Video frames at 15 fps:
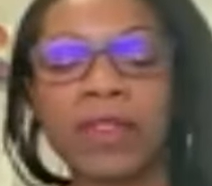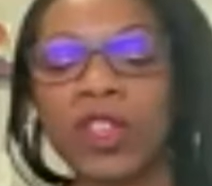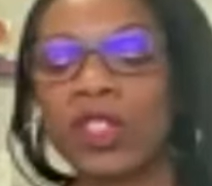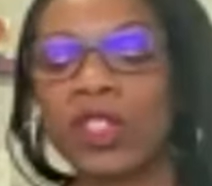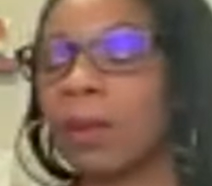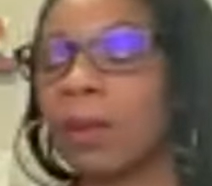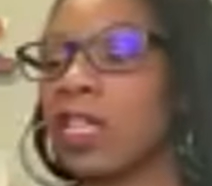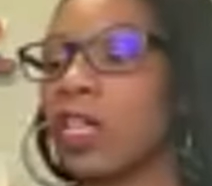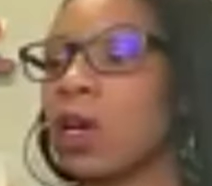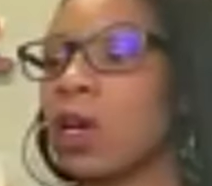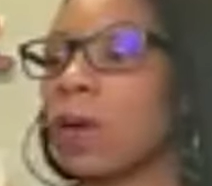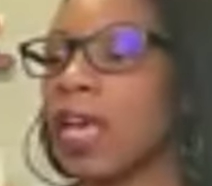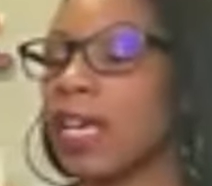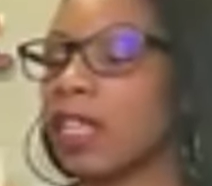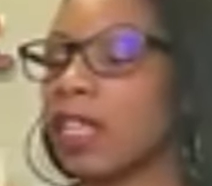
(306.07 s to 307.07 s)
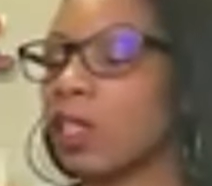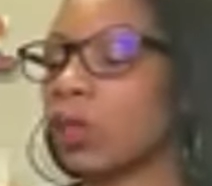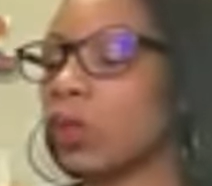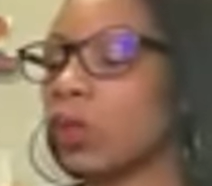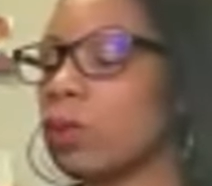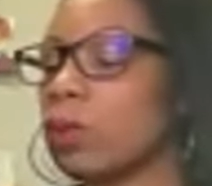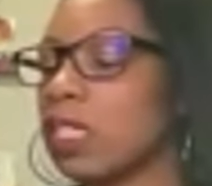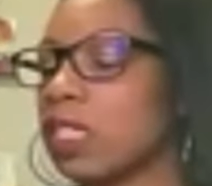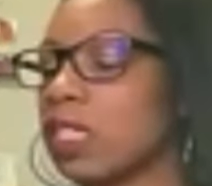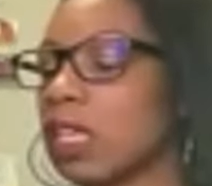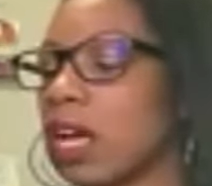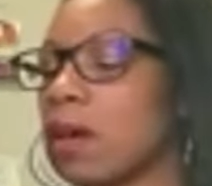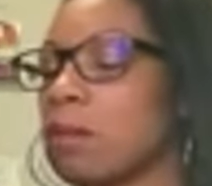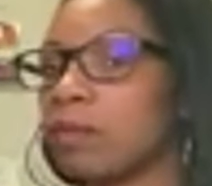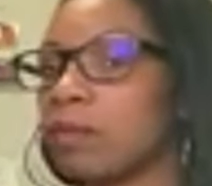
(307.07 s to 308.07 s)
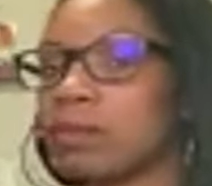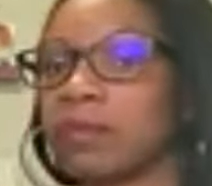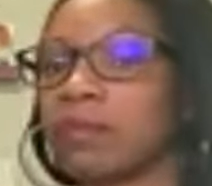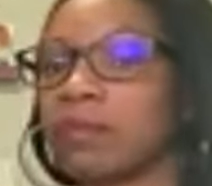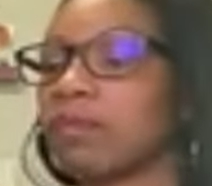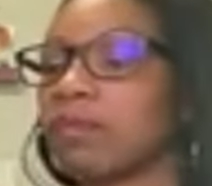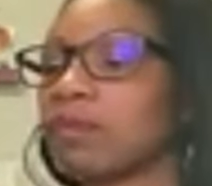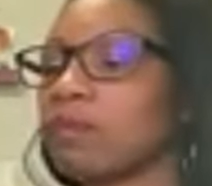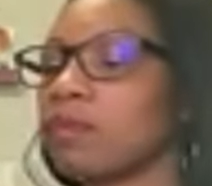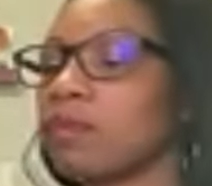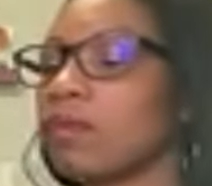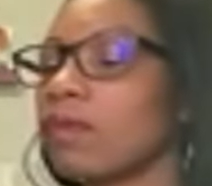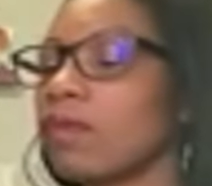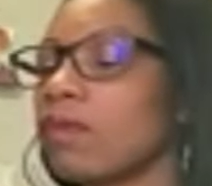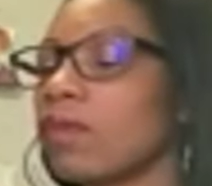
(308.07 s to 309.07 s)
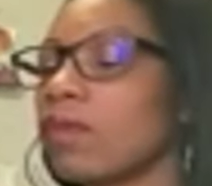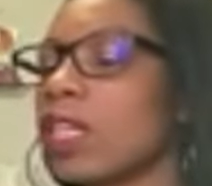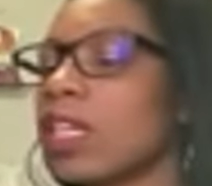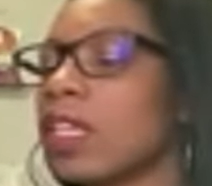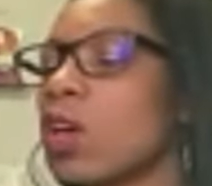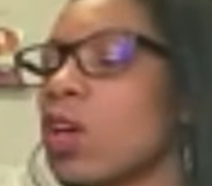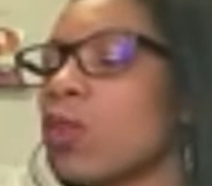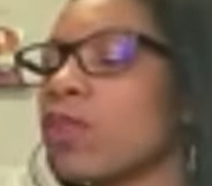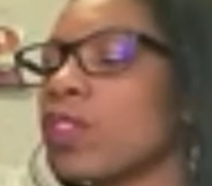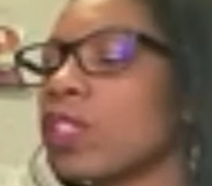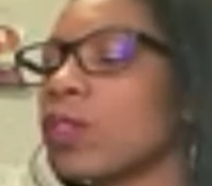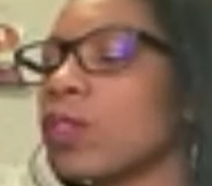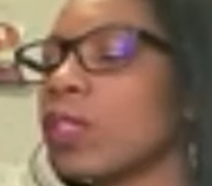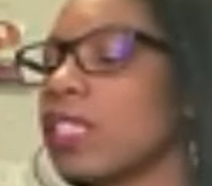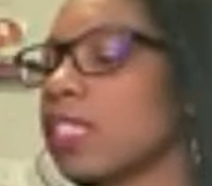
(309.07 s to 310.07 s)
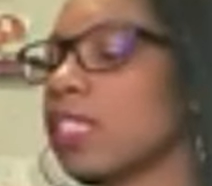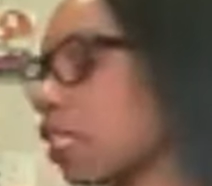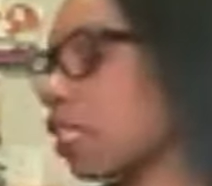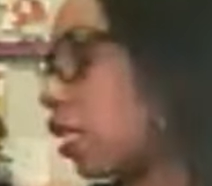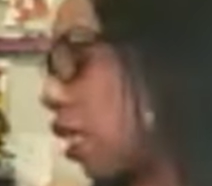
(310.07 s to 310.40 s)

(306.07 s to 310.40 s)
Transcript: So I'm going to go ahead and lube this up and hopefully you can see